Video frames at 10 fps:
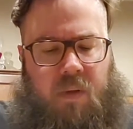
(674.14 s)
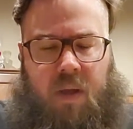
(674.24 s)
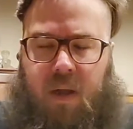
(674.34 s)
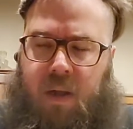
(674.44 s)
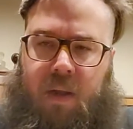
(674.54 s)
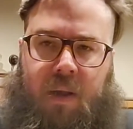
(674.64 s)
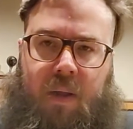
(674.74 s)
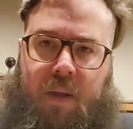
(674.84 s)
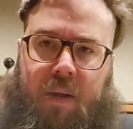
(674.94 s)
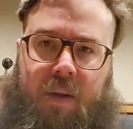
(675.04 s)
I
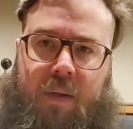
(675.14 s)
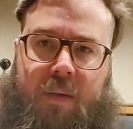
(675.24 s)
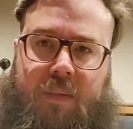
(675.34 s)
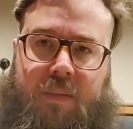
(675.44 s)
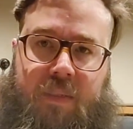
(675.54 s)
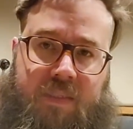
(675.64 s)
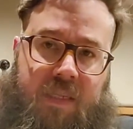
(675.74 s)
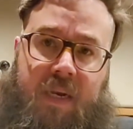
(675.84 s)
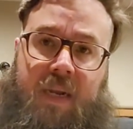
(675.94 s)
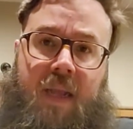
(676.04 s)

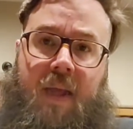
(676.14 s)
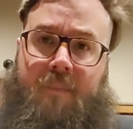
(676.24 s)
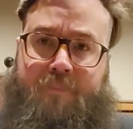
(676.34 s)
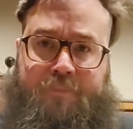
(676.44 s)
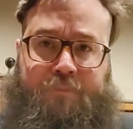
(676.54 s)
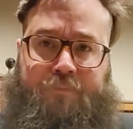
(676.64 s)
did it again.